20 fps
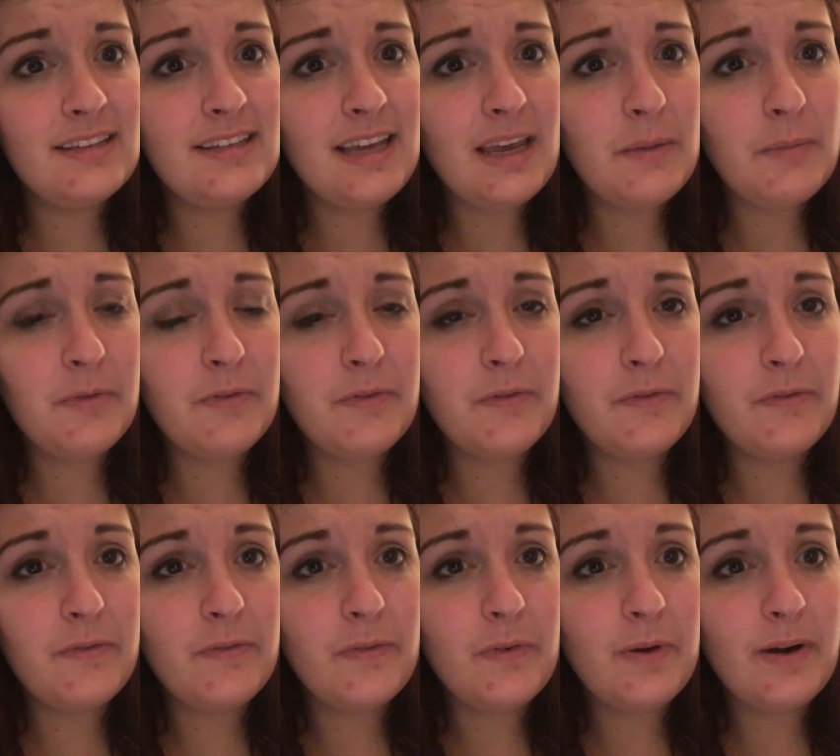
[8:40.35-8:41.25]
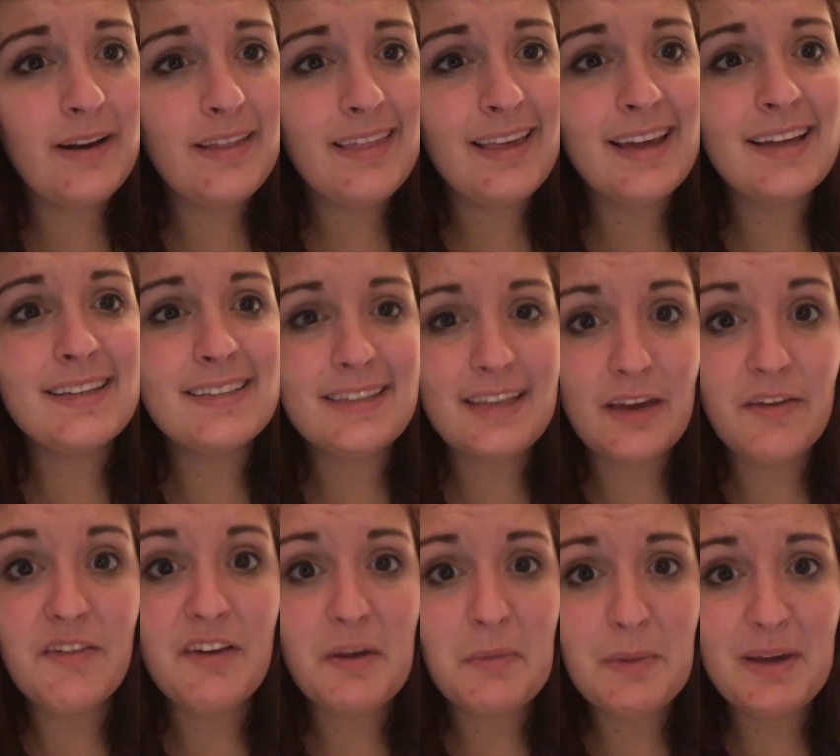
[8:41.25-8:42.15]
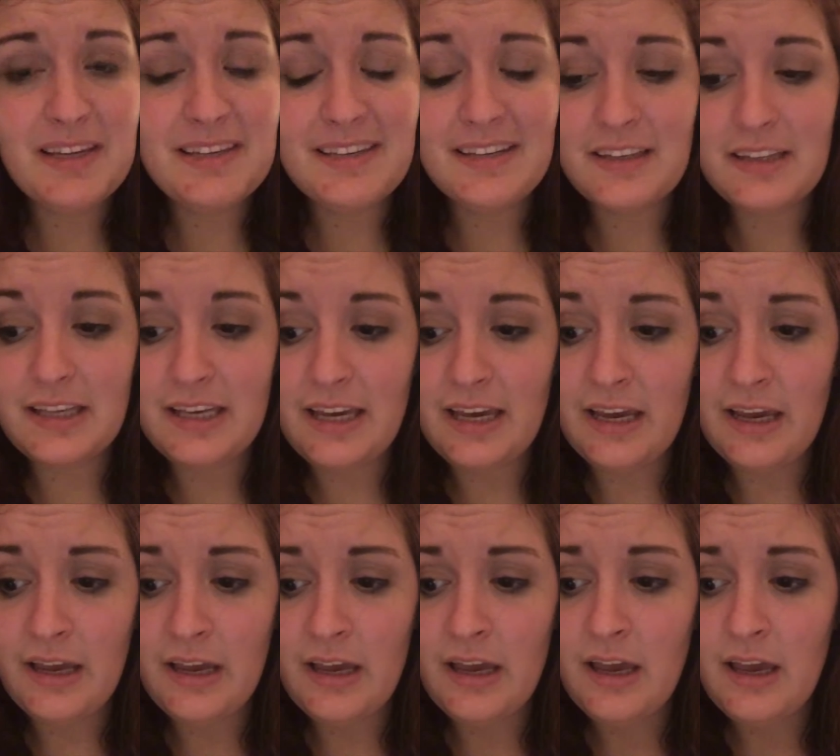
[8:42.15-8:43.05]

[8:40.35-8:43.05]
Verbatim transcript: day before Thanksgiving, basically,